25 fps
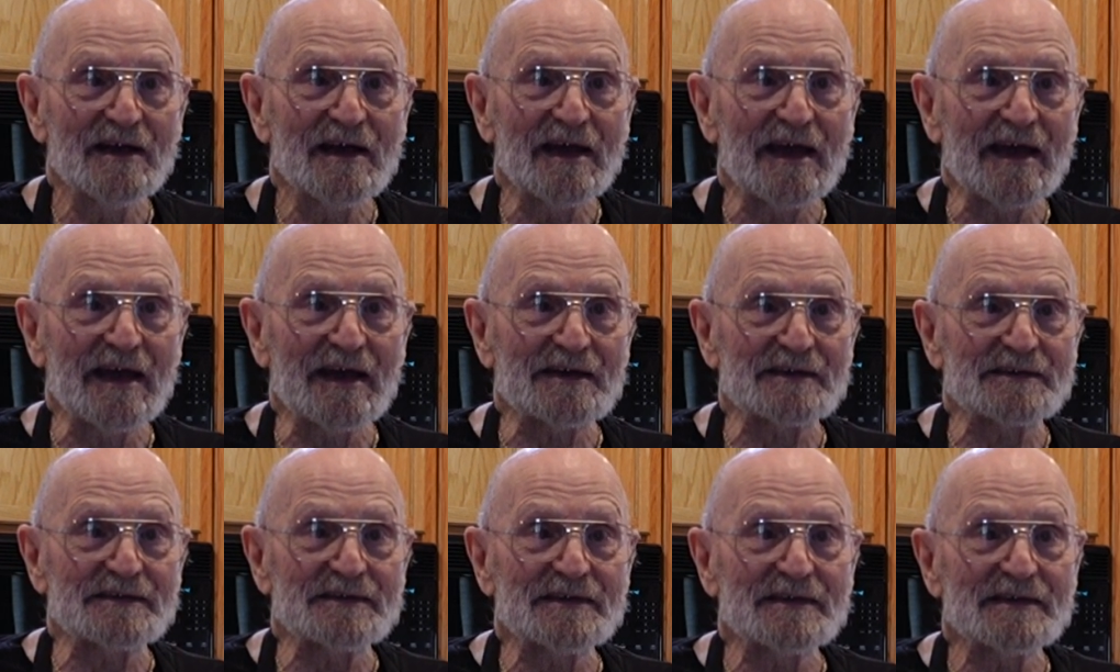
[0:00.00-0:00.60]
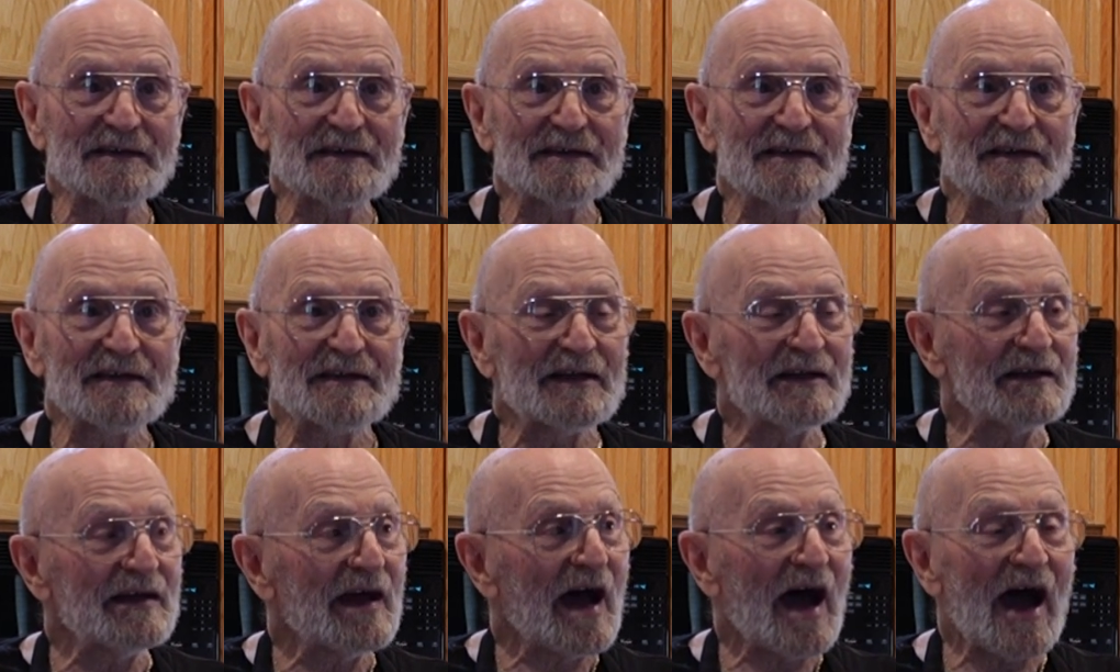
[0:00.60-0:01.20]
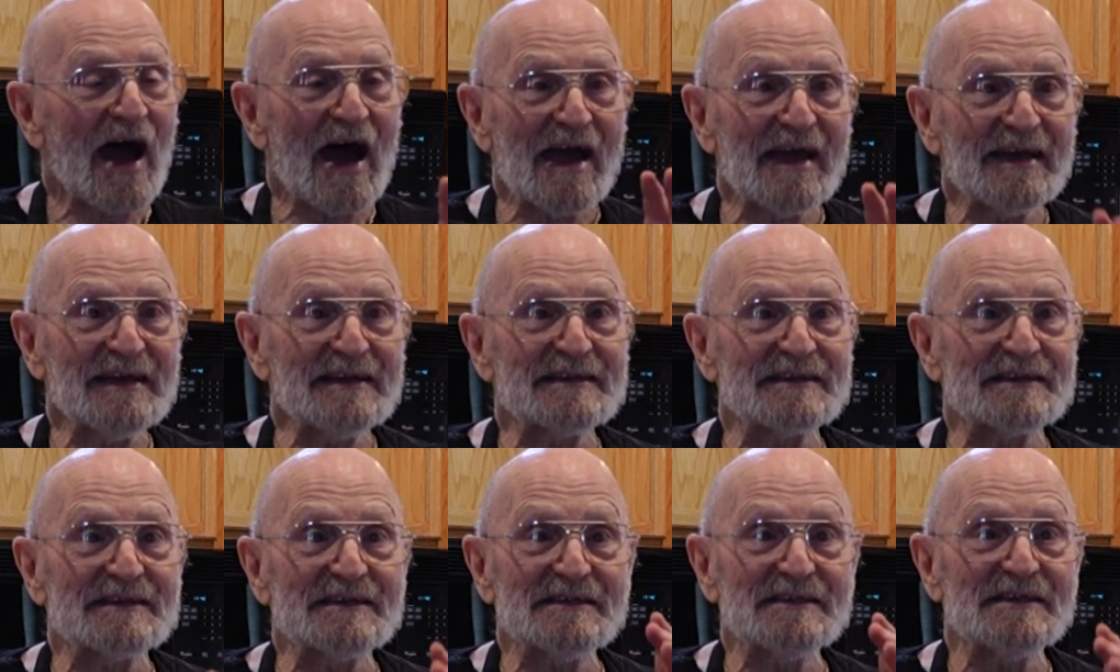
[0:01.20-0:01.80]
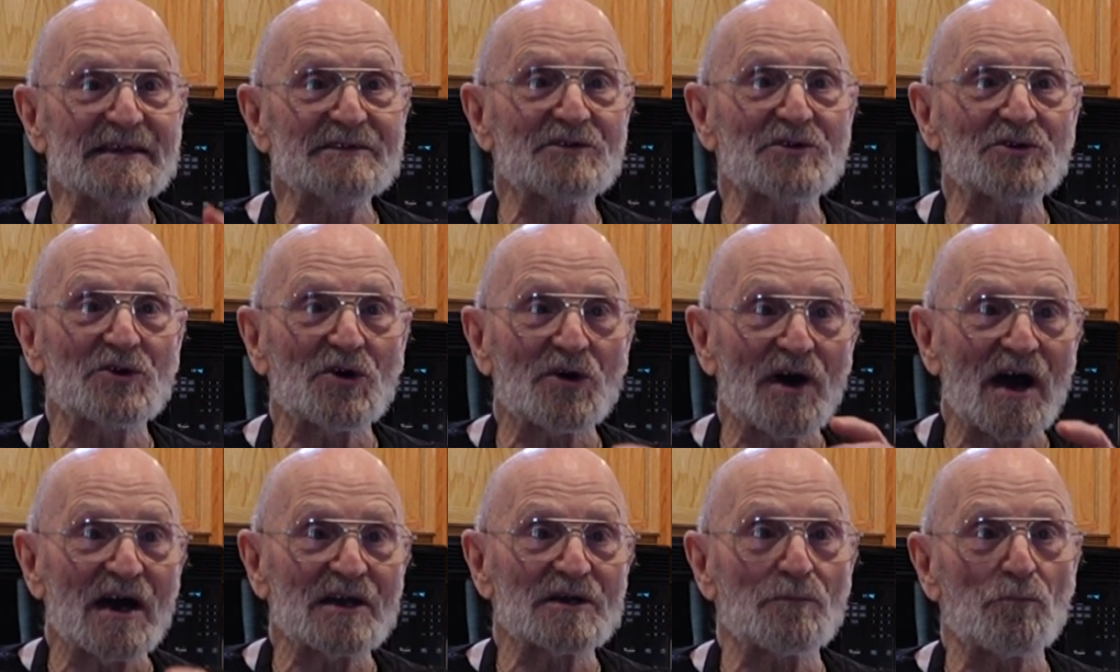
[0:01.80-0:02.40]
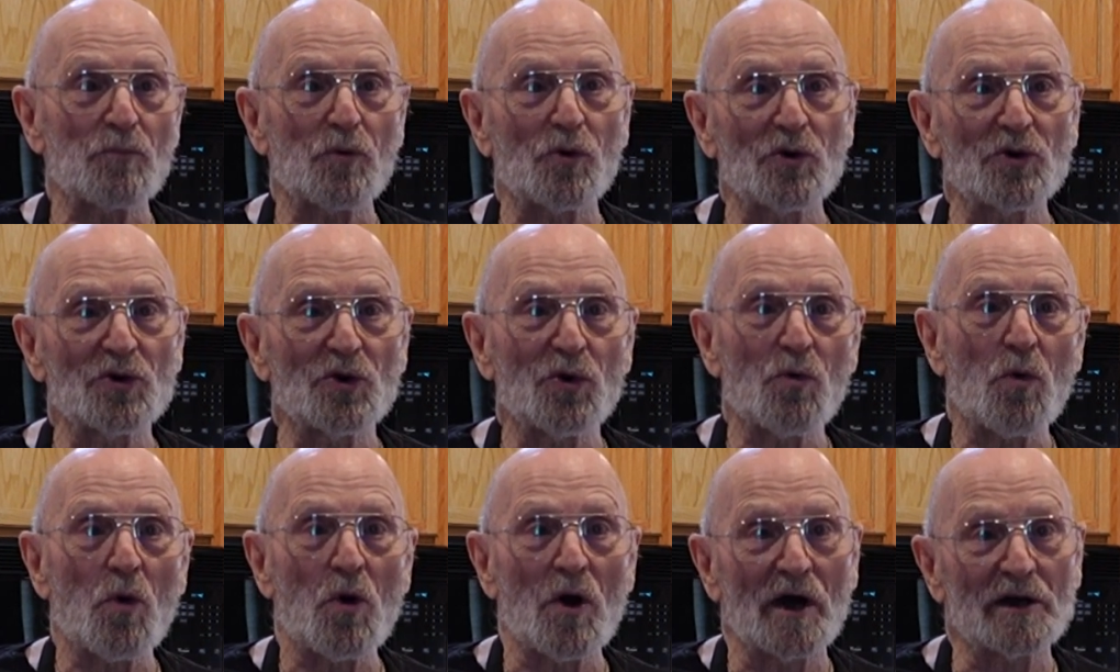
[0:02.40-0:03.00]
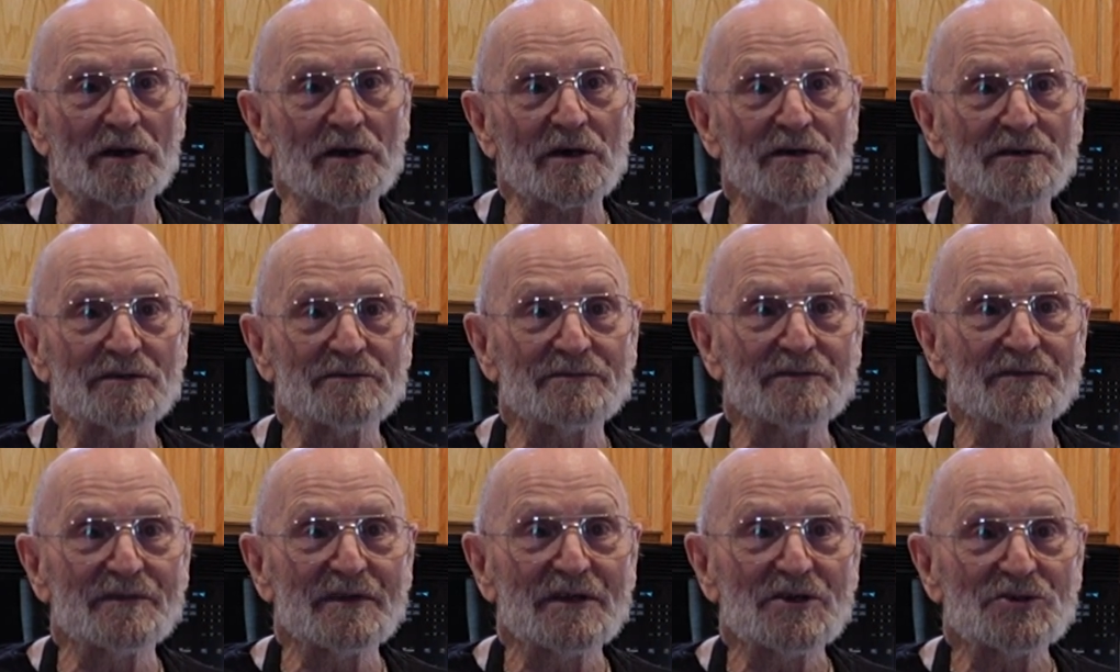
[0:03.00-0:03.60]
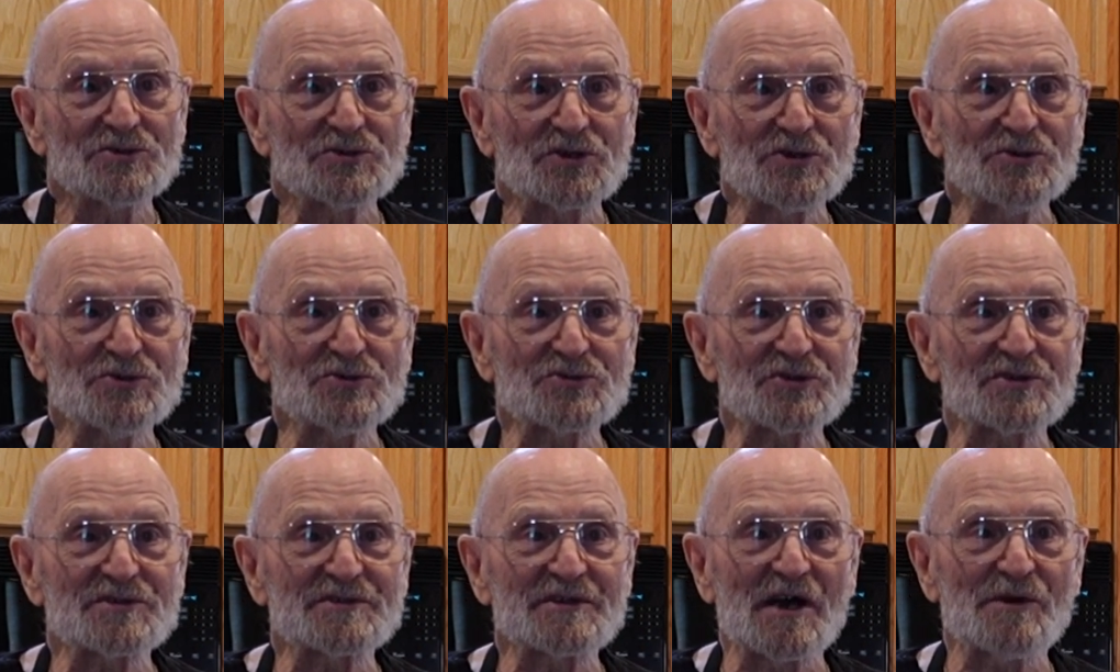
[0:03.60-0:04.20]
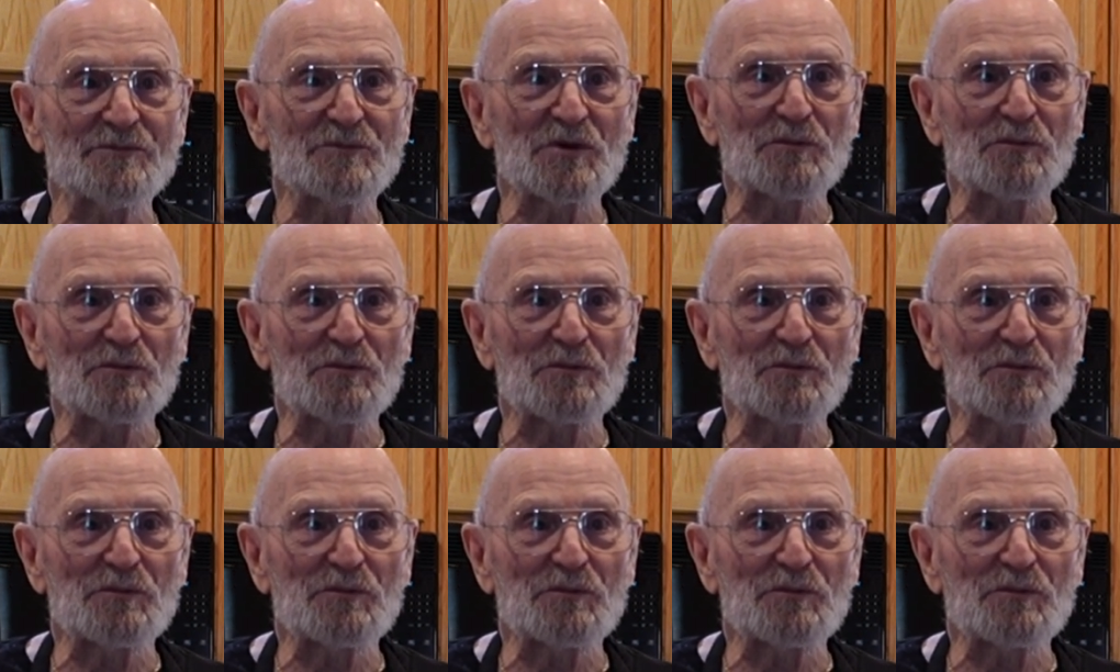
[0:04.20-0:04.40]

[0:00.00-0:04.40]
And I didn't even know how to boil water. She used to tell